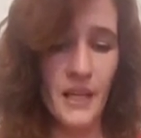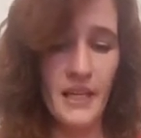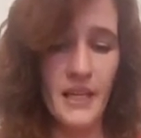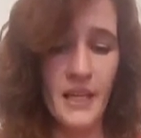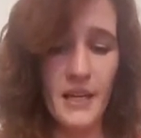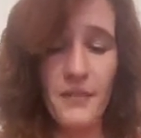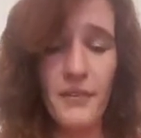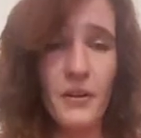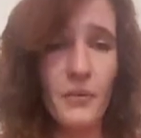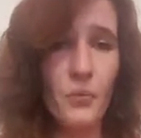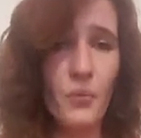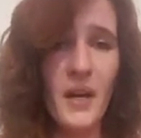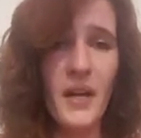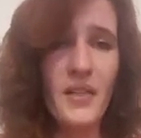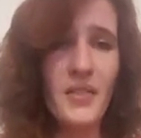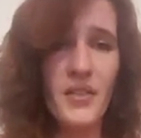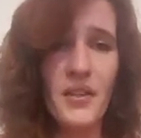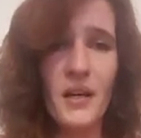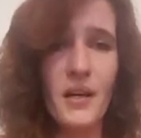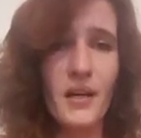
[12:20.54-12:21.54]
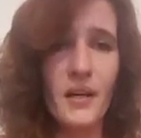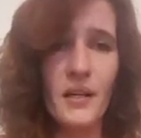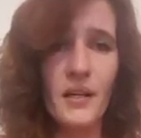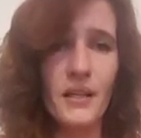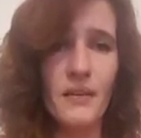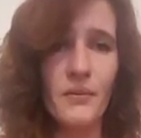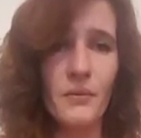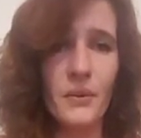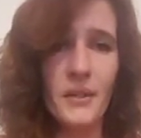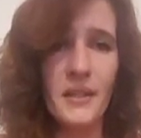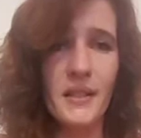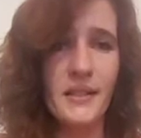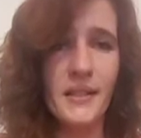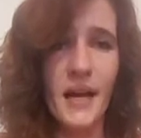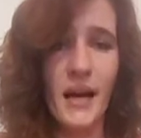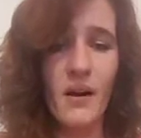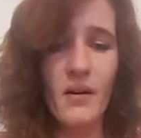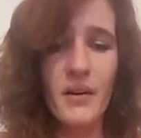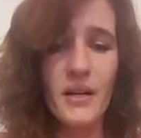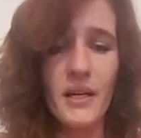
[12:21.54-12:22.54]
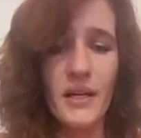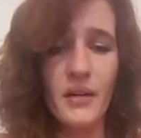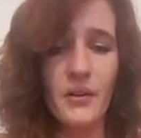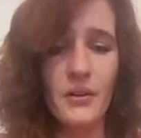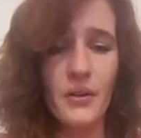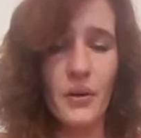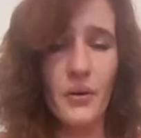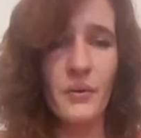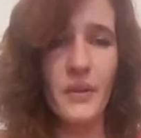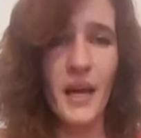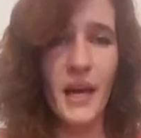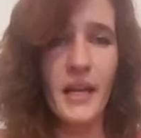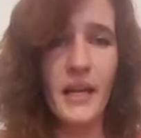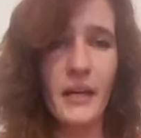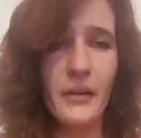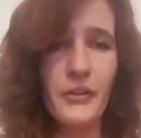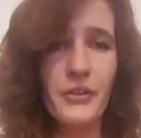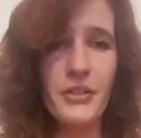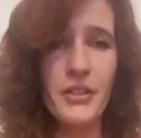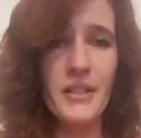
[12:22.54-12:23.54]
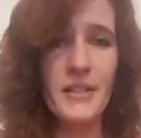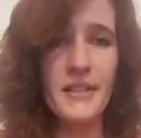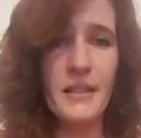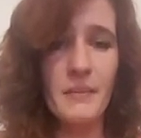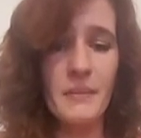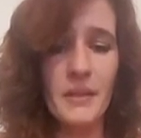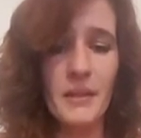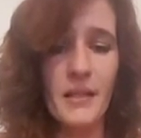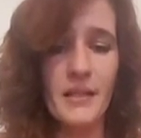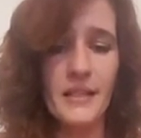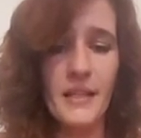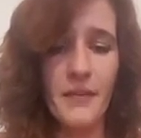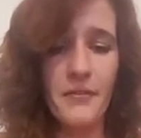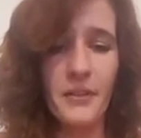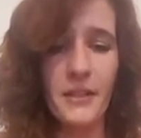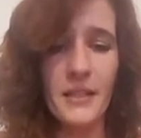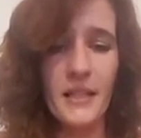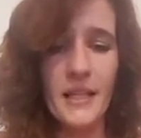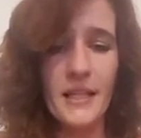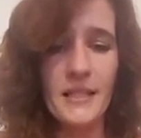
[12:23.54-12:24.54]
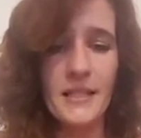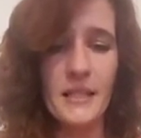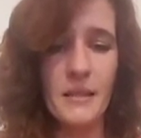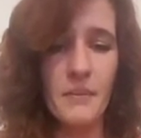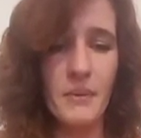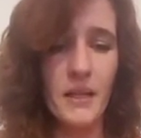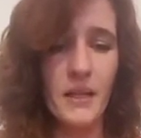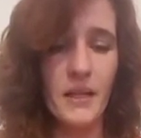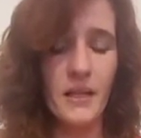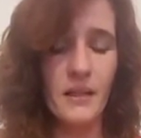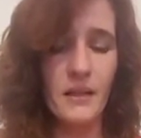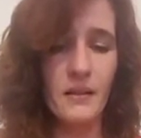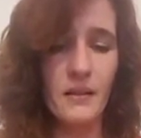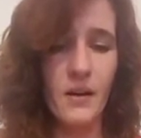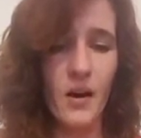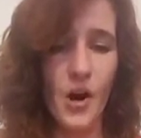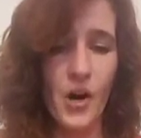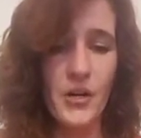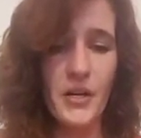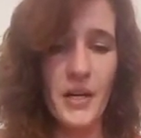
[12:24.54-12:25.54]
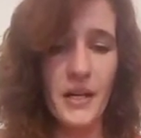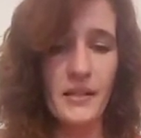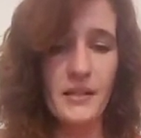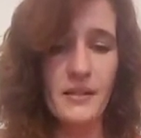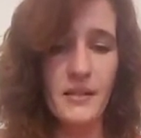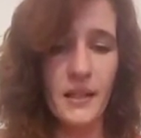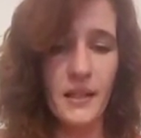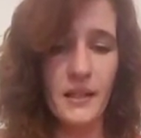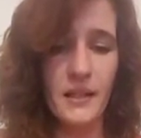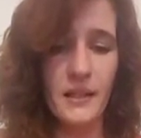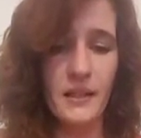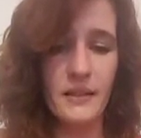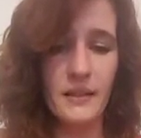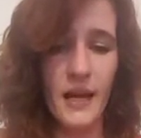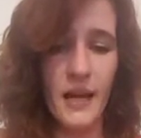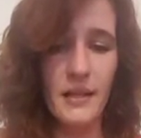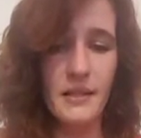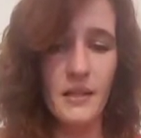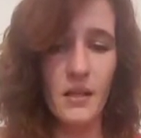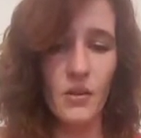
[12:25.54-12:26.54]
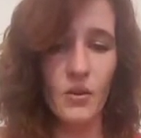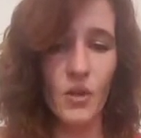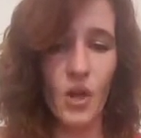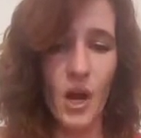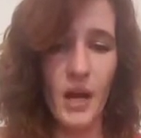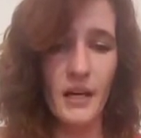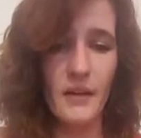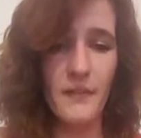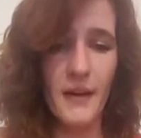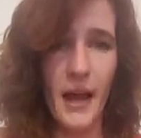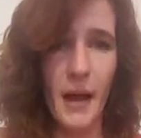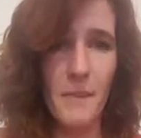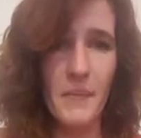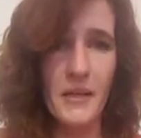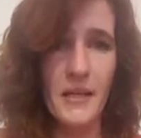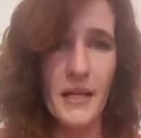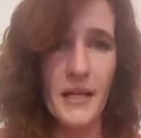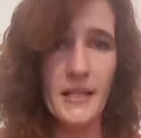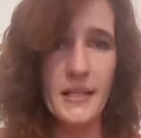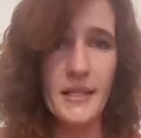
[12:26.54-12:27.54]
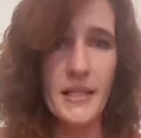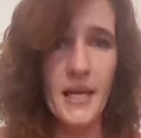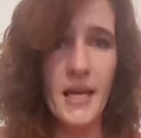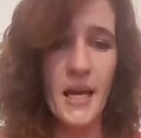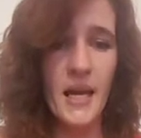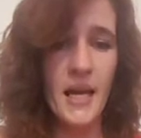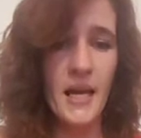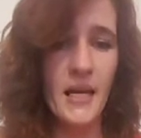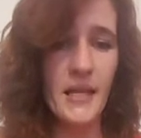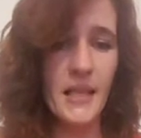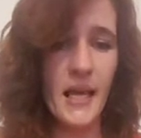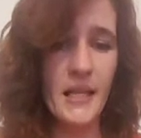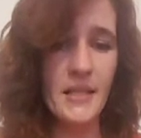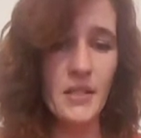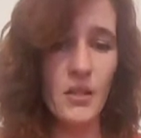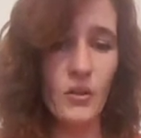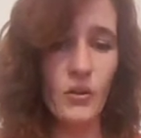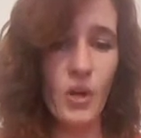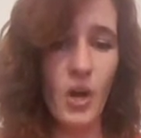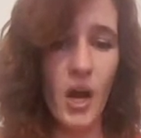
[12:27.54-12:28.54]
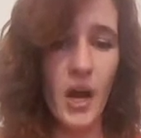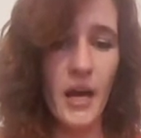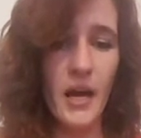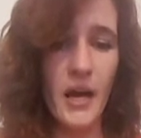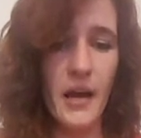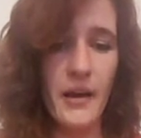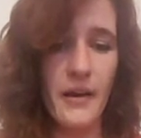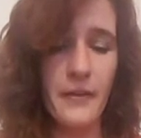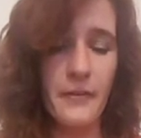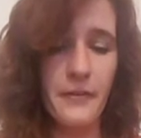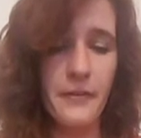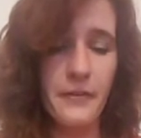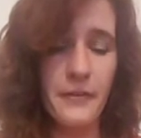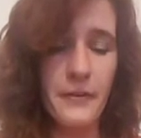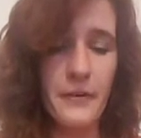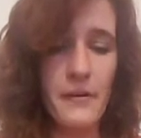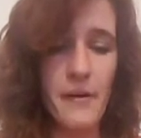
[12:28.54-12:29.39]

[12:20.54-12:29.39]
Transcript: even with the Tower here, though, that energy is something that definitely needs to be harnessed. Like, that's a lot of happiness. That's a lot of